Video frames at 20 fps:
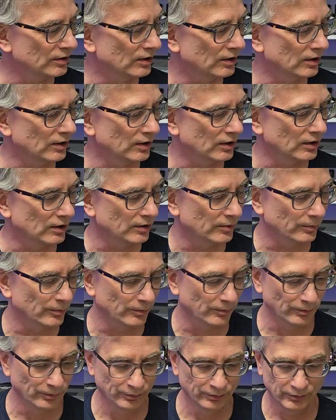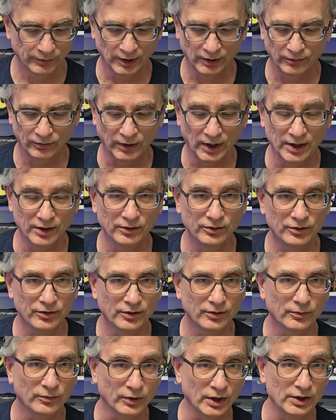Um,
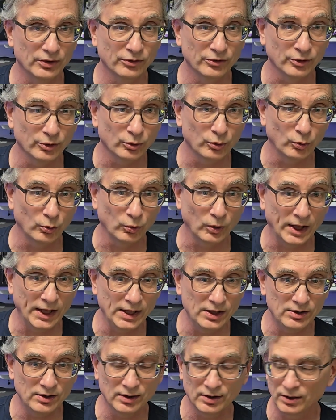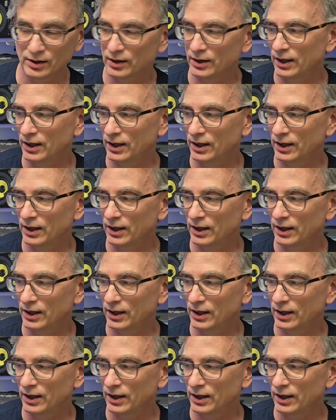Friends are great.